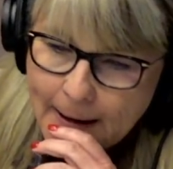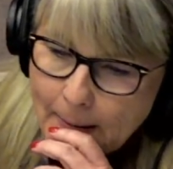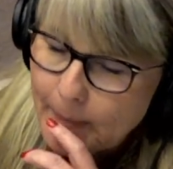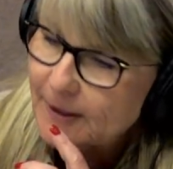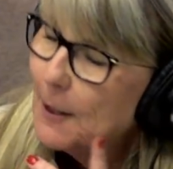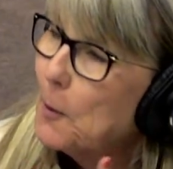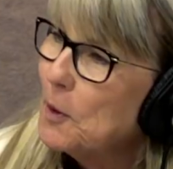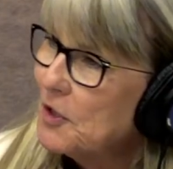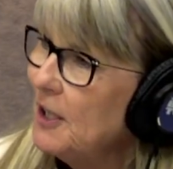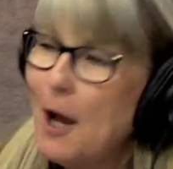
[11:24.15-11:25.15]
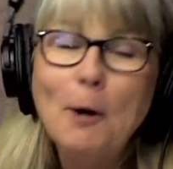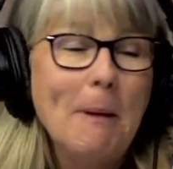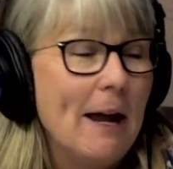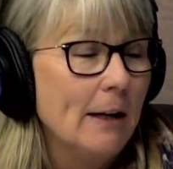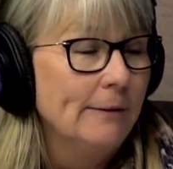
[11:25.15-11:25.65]
But there was a young
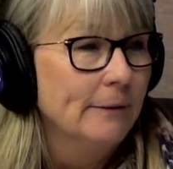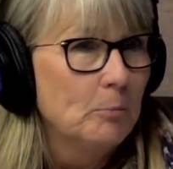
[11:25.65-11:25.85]
man.